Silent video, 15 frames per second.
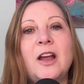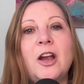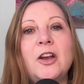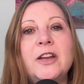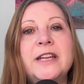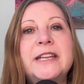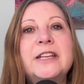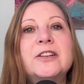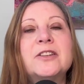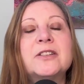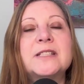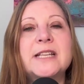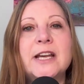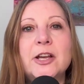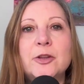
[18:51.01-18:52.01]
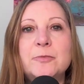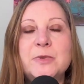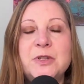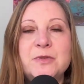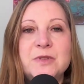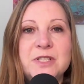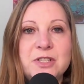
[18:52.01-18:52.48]
are here to help
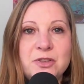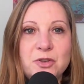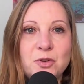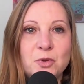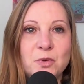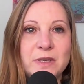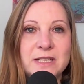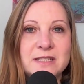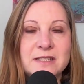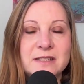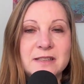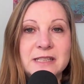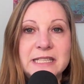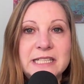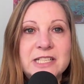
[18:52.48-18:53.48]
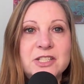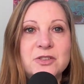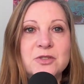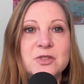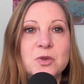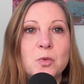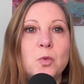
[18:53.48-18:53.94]
you do, is to lead
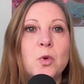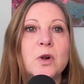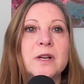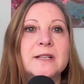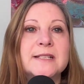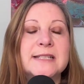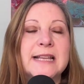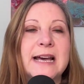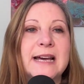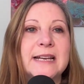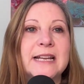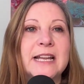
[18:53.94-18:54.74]
you towards that.